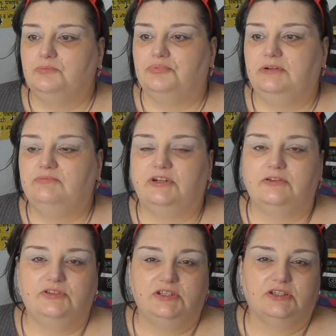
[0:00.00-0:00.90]

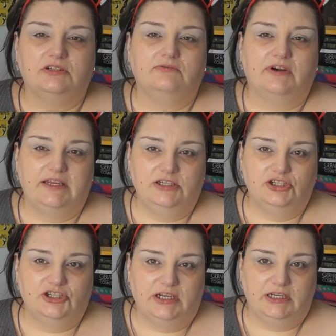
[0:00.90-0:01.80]
Primroses can
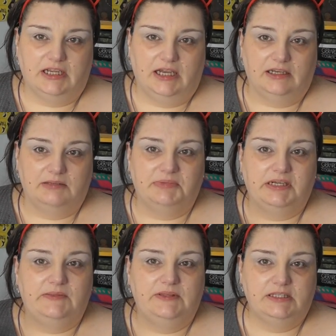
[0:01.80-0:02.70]
range in colour, but
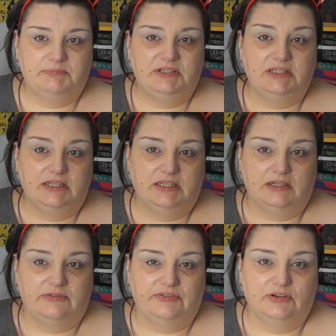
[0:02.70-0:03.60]
in this
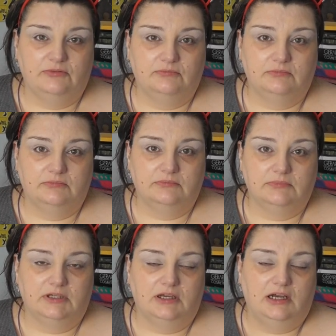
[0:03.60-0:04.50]
particular film,
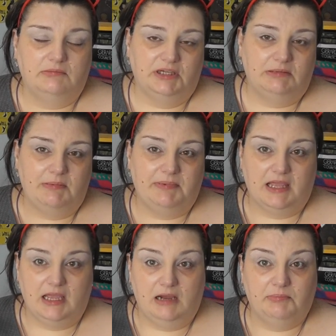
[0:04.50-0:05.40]
I'm going to be
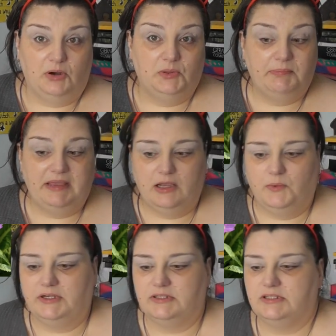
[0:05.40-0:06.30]
picking up on the pink
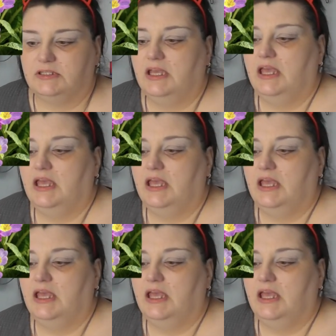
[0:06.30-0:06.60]
ones.